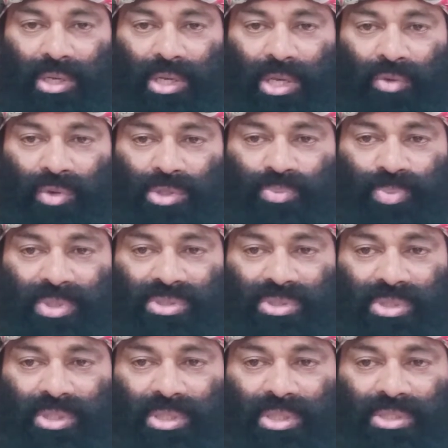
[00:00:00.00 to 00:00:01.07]
He was
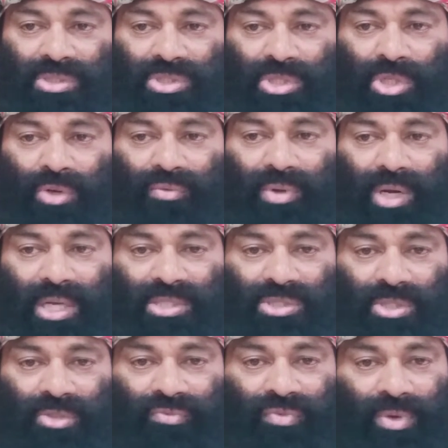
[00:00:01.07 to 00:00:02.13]
president and CEO of
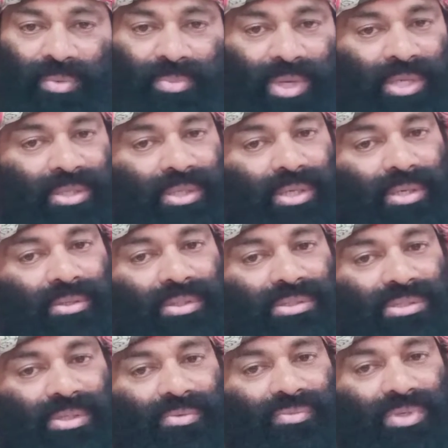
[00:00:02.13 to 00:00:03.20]
Chrysler from
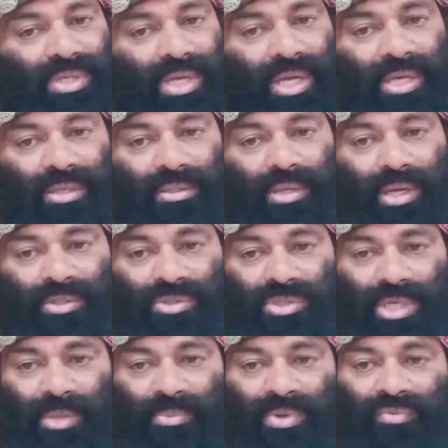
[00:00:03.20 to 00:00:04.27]
1978 and
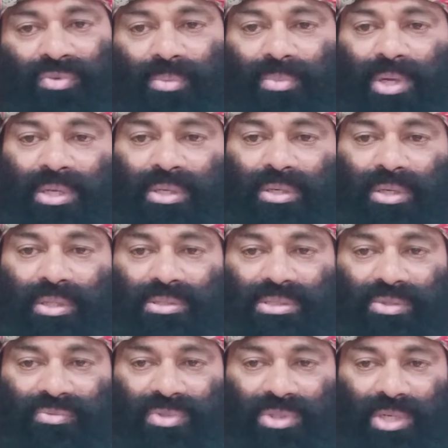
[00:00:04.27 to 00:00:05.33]
chairman from
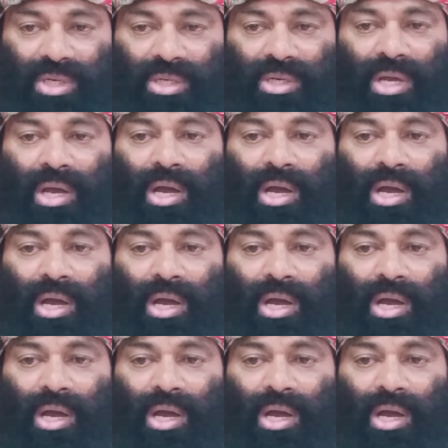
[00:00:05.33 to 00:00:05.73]
1979